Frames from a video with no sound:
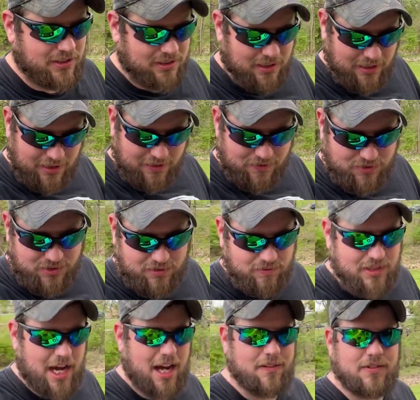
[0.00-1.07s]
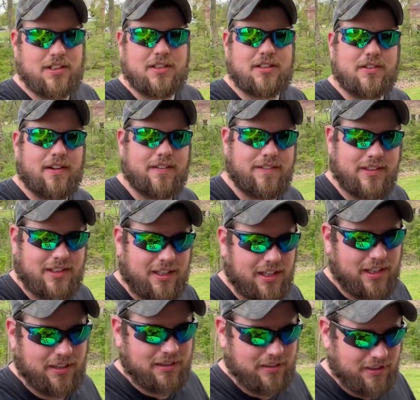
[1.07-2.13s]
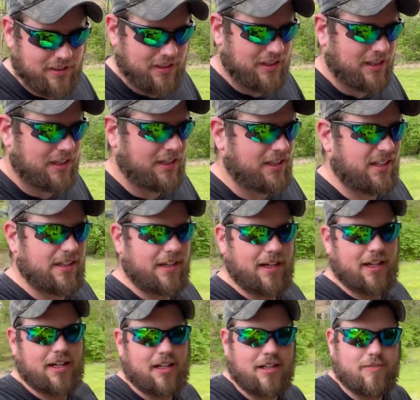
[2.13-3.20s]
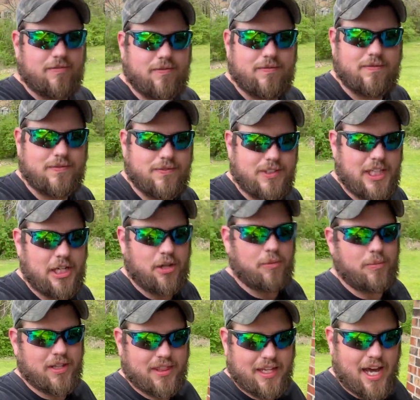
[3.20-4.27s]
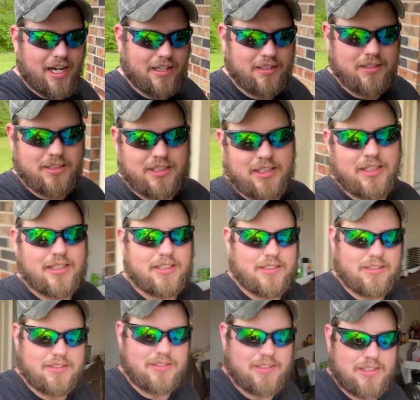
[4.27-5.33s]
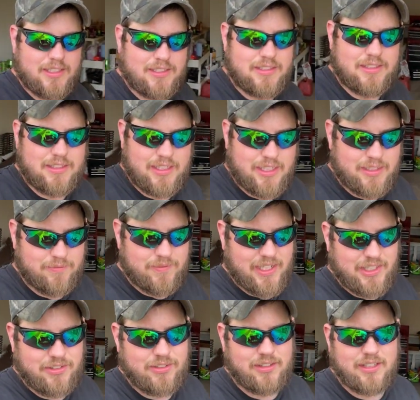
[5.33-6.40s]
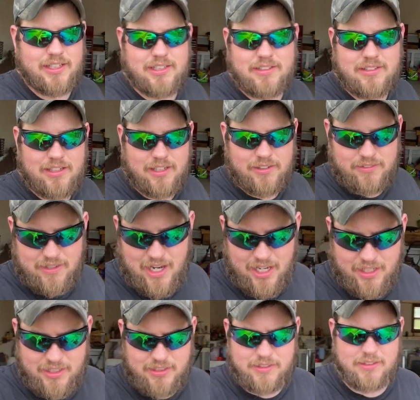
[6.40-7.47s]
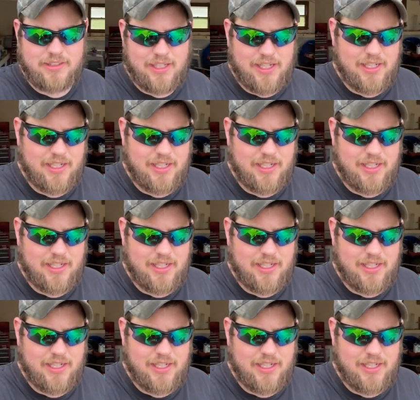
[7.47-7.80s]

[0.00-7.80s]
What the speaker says: just gonna give us some time to do everything methodically and make sure it gets done right. And